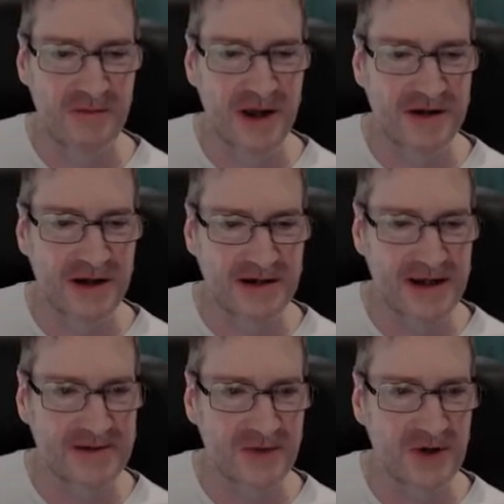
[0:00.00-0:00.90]
can recommend it.
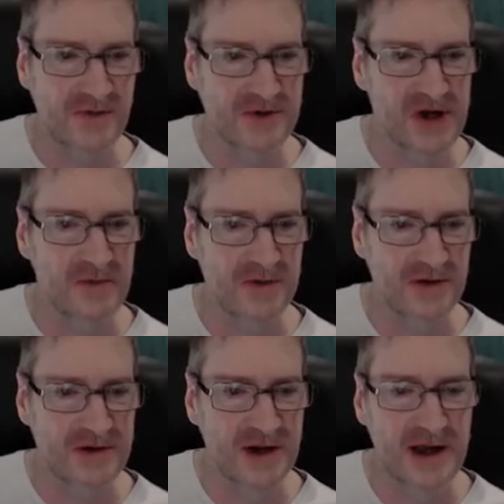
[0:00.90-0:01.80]
It does a beautiful
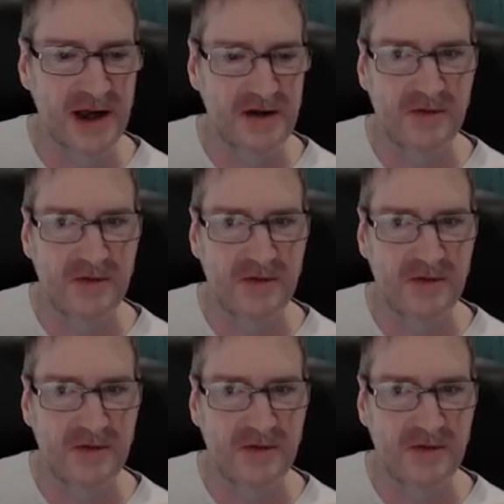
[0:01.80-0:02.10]
job if you're doing